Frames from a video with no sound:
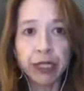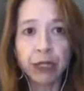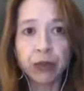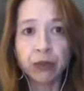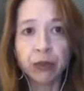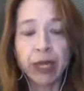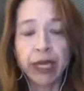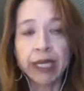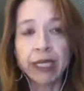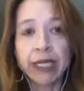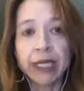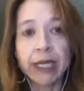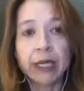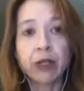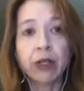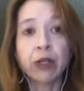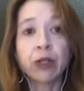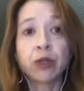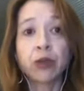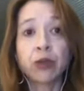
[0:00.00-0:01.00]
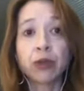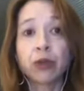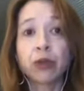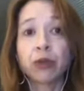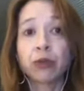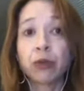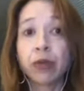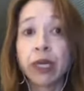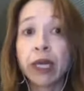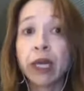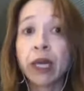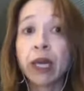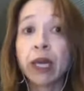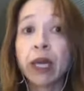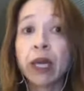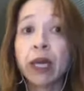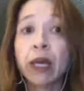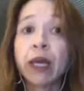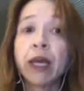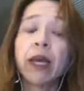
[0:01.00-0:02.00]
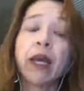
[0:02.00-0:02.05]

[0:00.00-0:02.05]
to rain down on North Korea,